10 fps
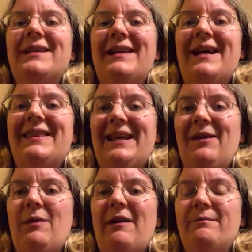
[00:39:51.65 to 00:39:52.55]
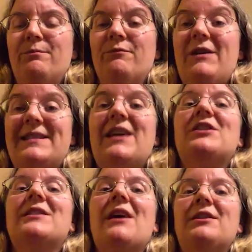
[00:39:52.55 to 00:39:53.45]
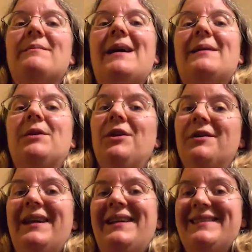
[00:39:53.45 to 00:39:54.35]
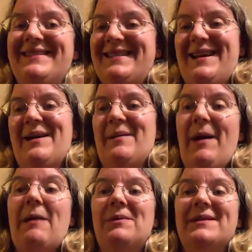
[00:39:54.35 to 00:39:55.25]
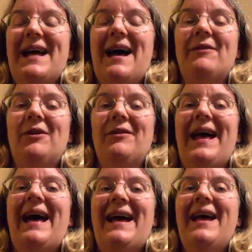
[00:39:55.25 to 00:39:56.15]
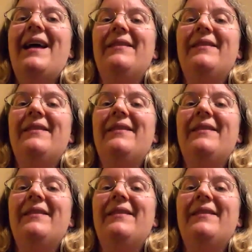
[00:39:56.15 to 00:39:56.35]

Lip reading: And I think when researchers go to Madame Curie's papers to have a look there,